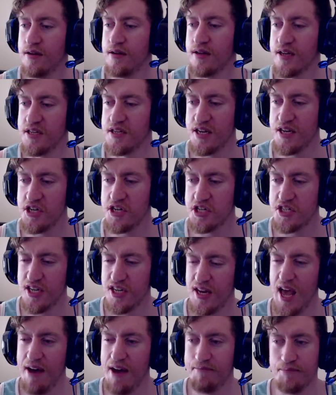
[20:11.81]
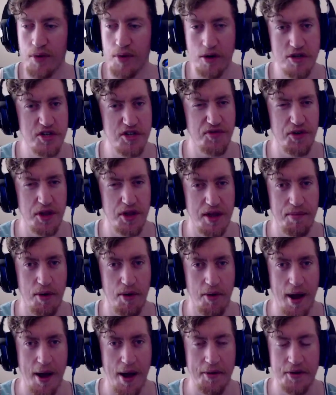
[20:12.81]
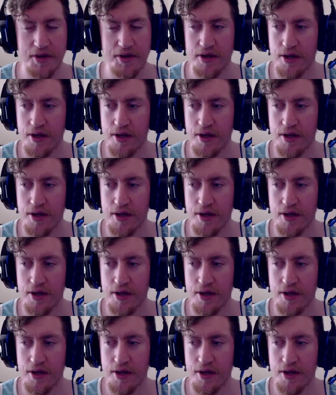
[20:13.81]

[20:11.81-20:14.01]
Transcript: because they just didn't have merch for them around.